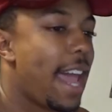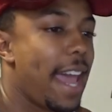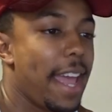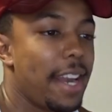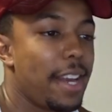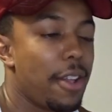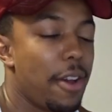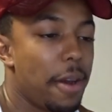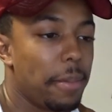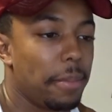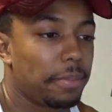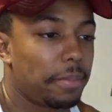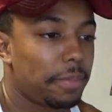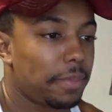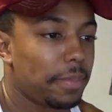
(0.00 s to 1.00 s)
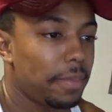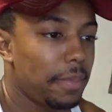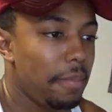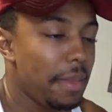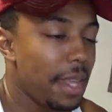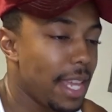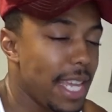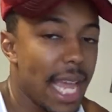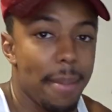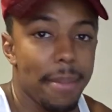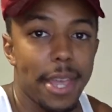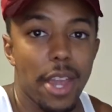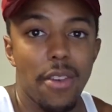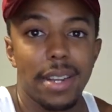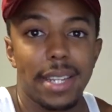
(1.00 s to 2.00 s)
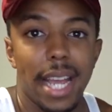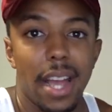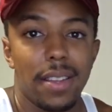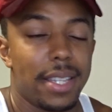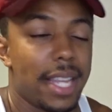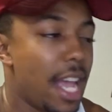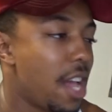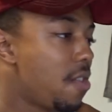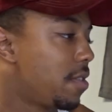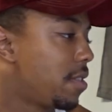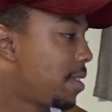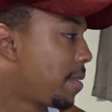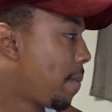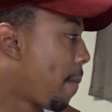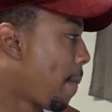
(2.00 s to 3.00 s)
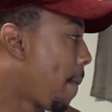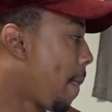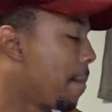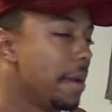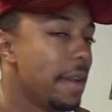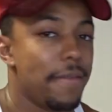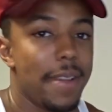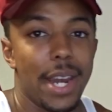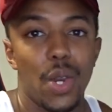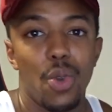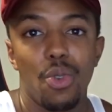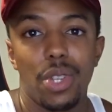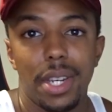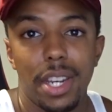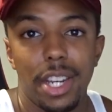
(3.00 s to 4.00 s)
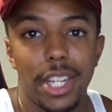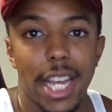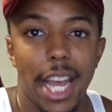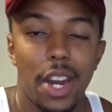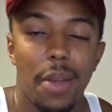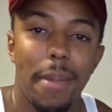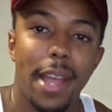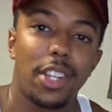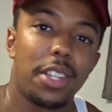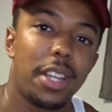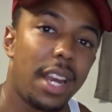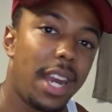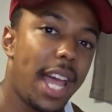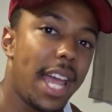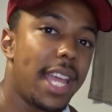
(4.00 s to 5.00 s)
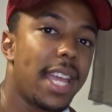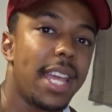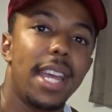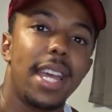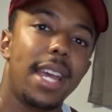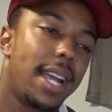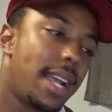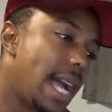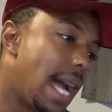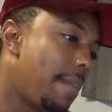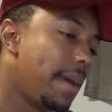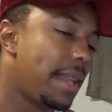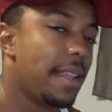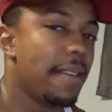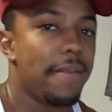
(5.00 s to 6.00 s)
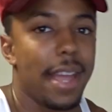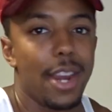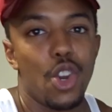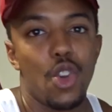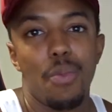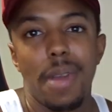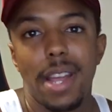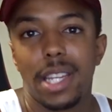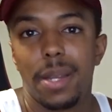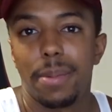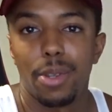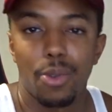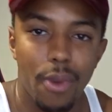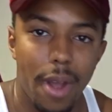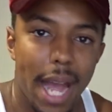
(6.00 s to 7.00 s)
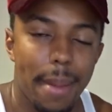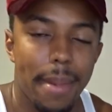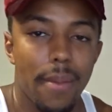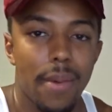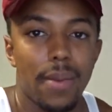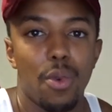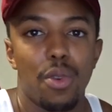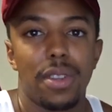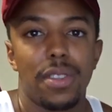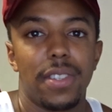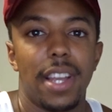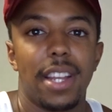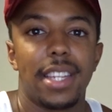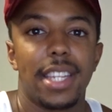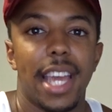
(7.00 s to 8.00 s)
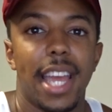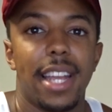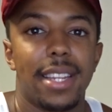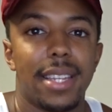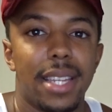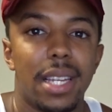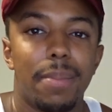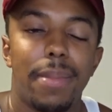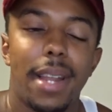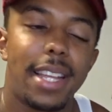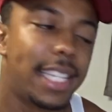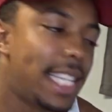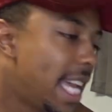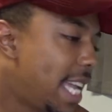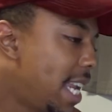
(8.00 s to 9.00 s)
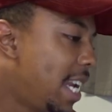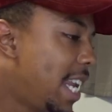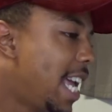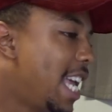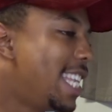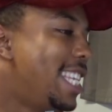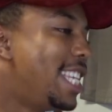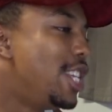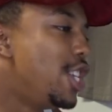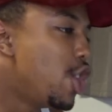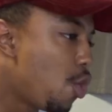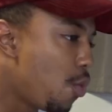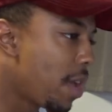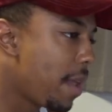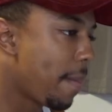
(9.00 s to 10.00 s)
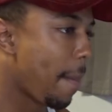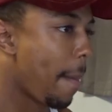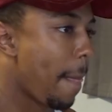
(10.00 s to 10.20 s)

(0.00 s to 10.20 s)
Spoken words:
And I'm curious how it sounds. But if you're new to the channel, make sure you like, comment. If you're new, man, subscribe. And when I wrote a 6K sub, let's get it, let's do it.